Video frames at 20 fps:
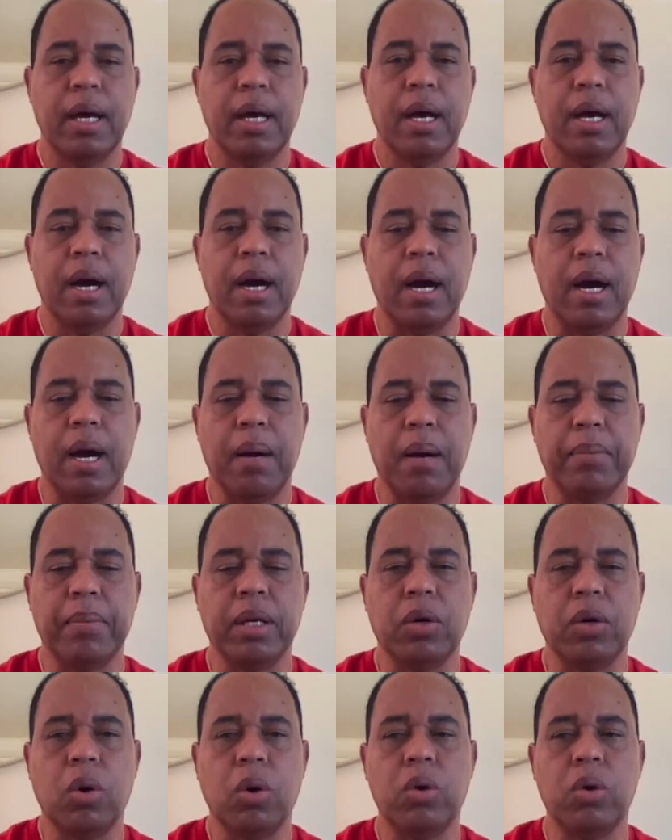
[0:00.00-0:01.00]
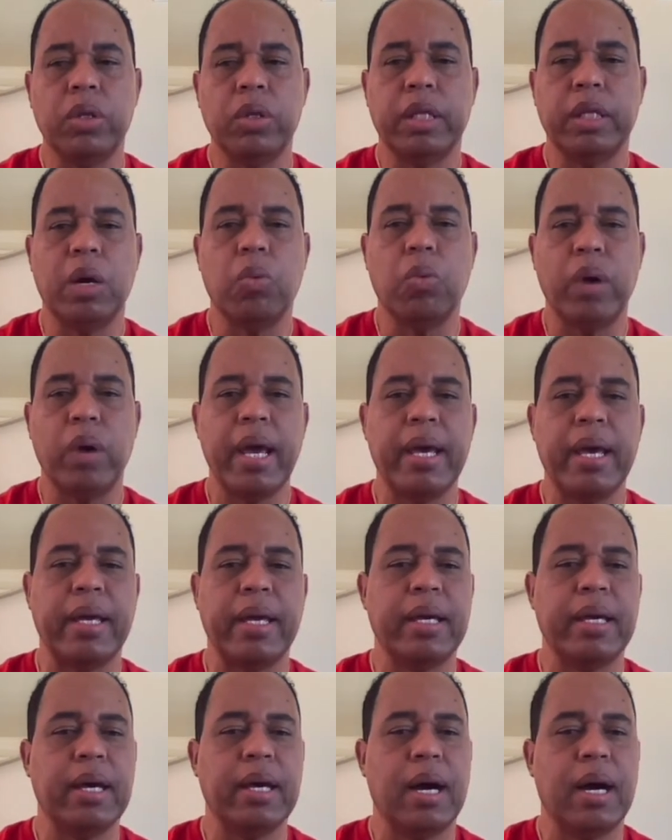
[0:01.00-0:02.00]
And on the
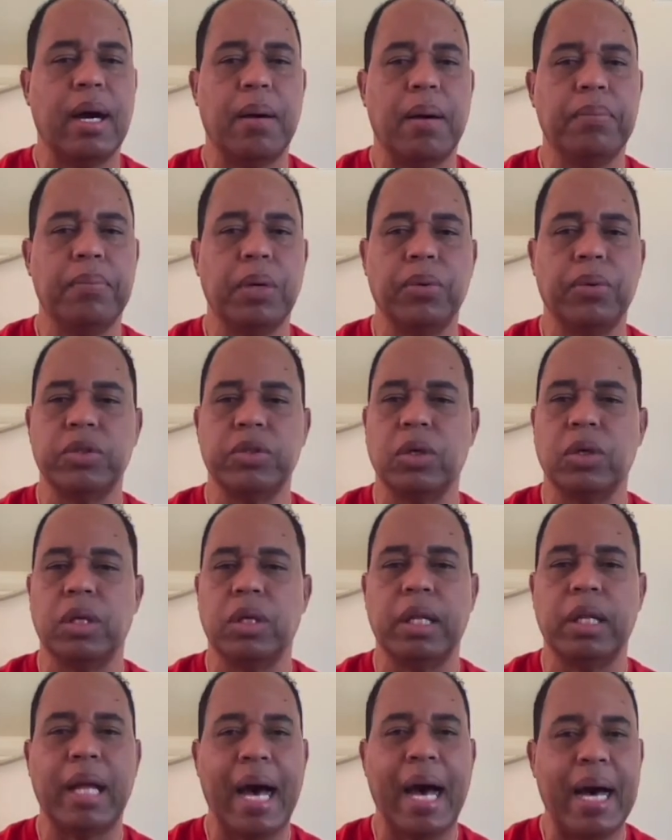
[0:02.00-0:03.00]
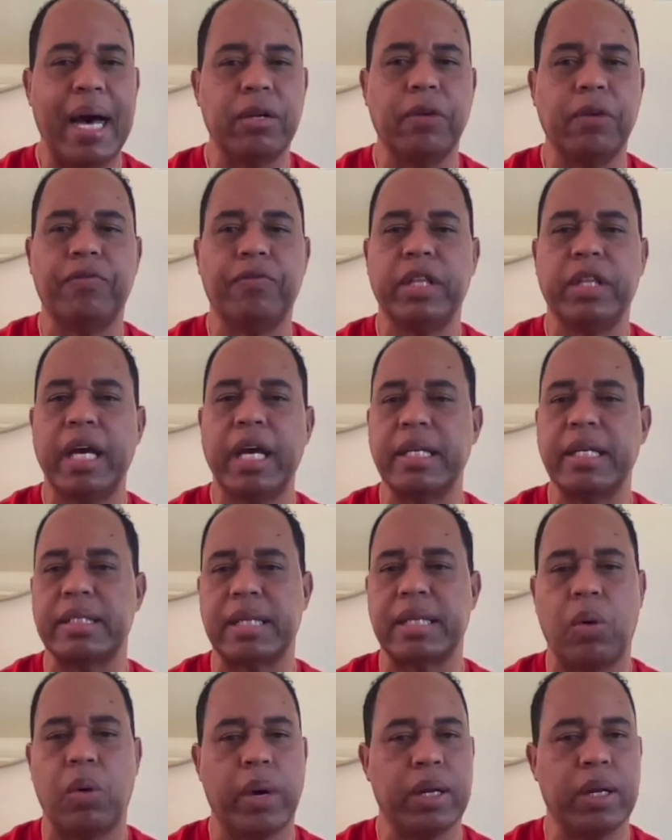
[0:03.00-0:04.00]
way, there was a lot of things
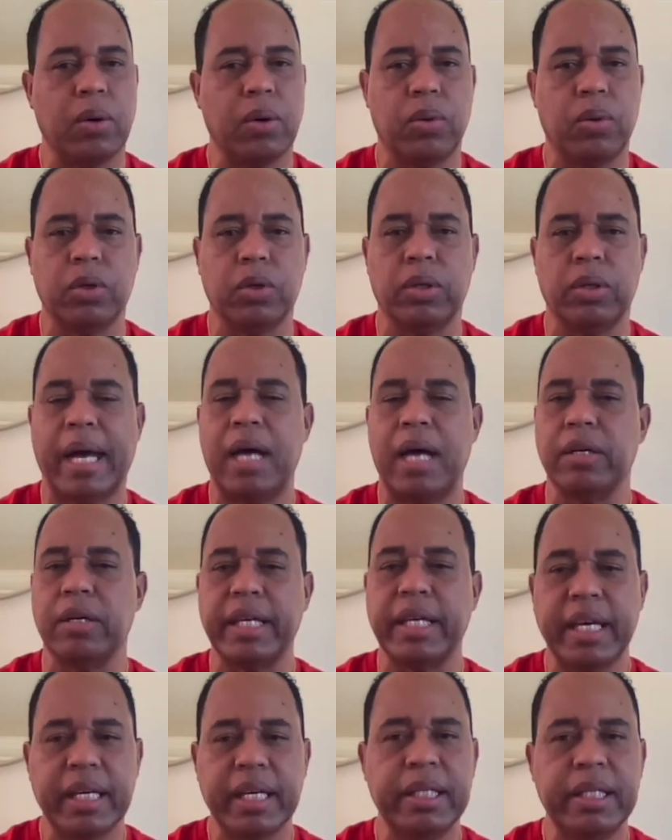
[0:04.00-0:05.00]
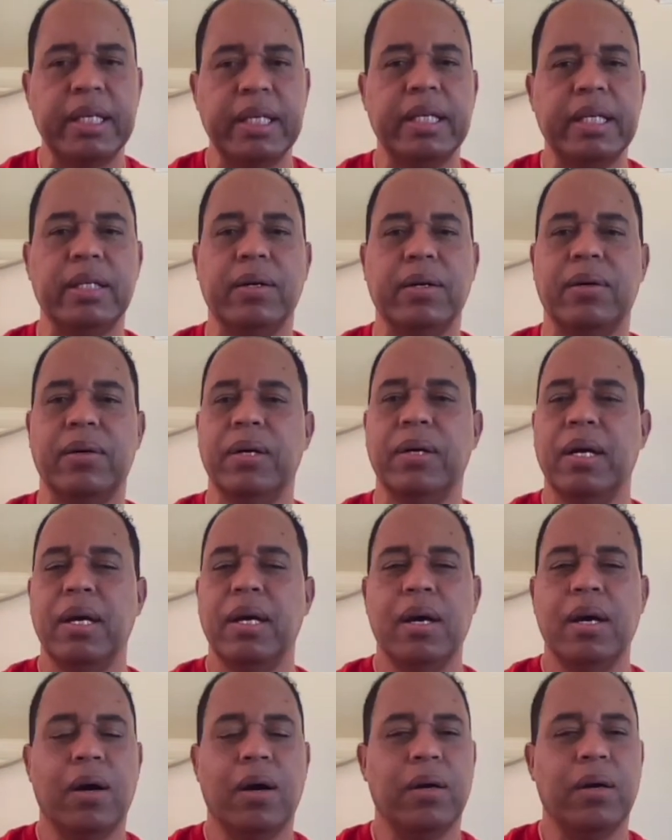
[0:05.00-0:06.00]
that went on, a lot of killing,
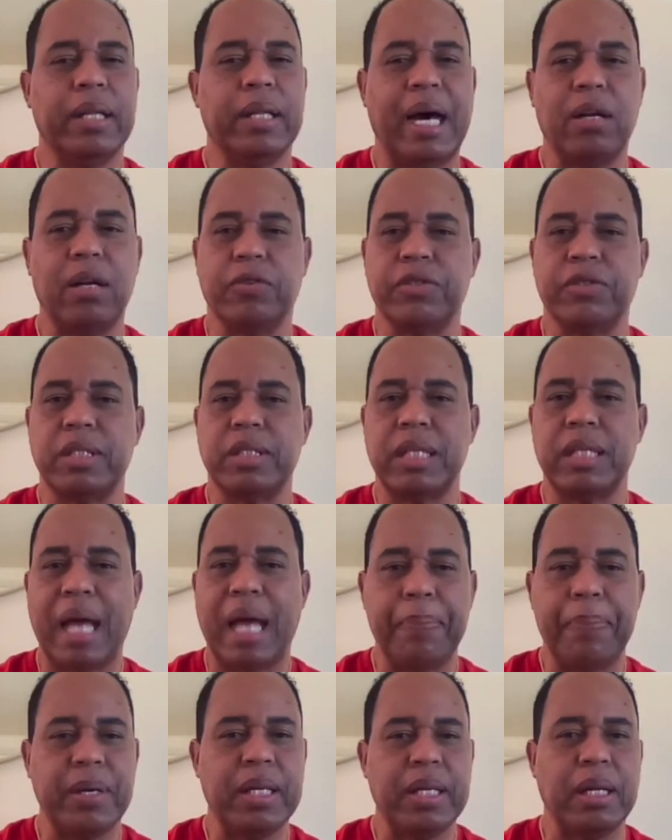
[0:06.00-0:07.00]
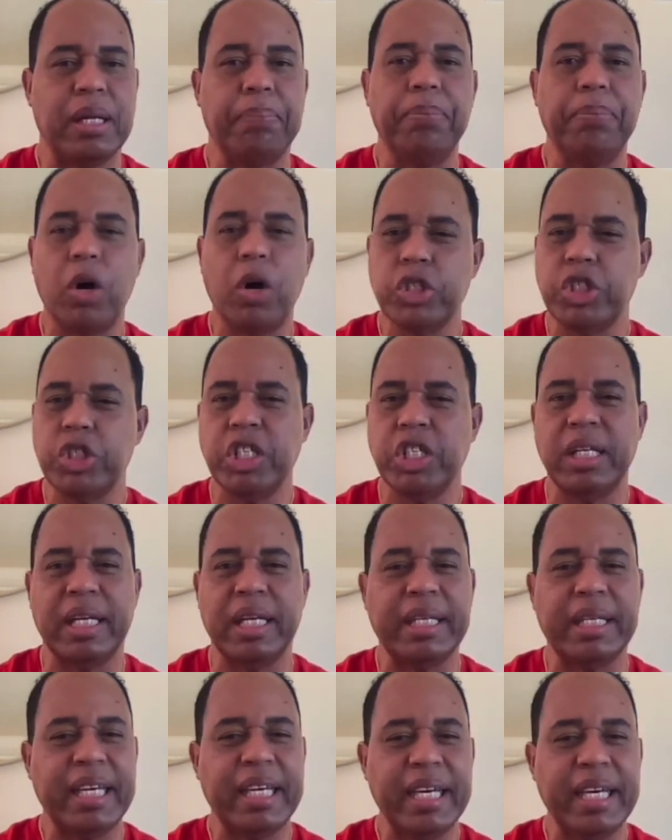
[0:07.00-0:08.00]
a lot of slapping and punching
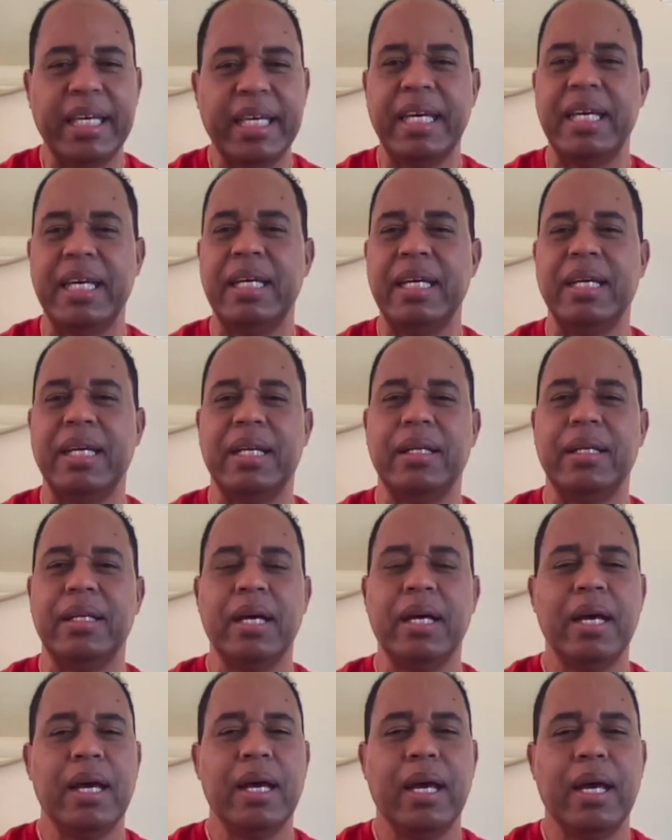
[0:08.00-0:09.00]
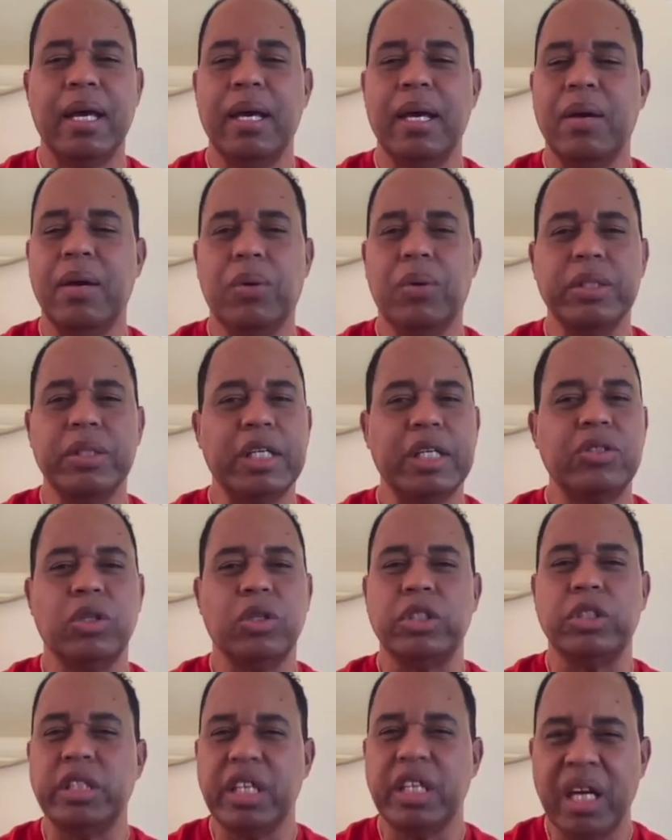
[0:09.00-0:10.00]
and kicking, and it was just
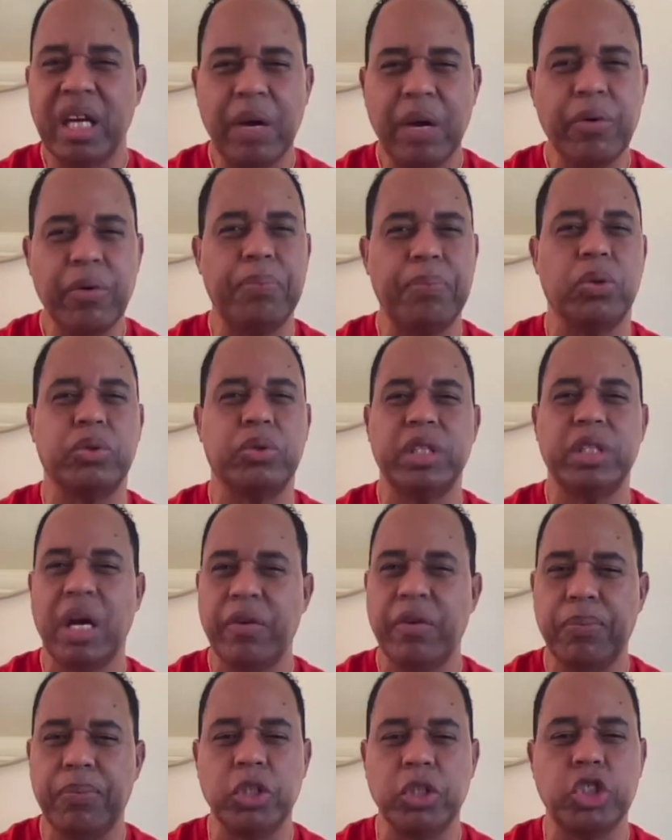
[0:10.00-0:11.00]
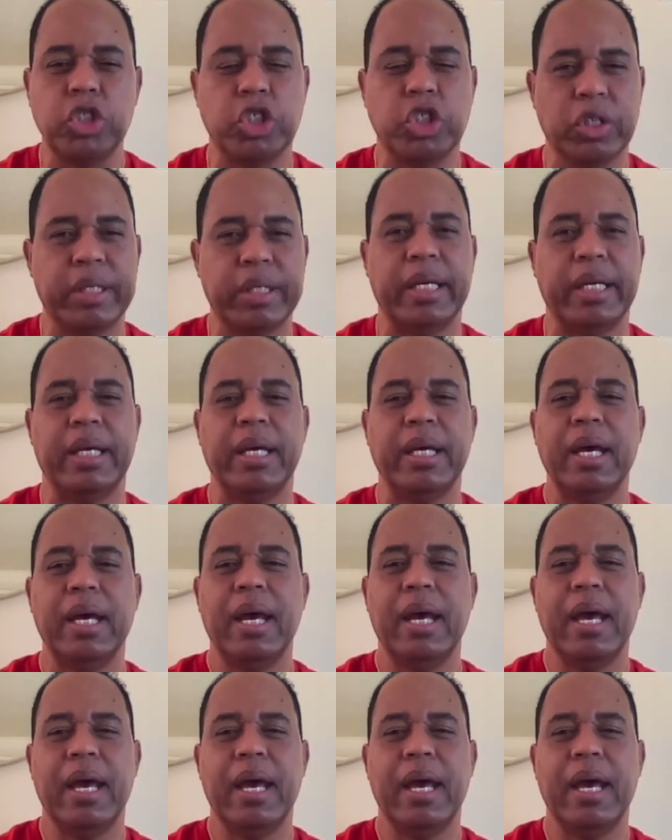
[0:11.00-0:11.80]
a terrible journey.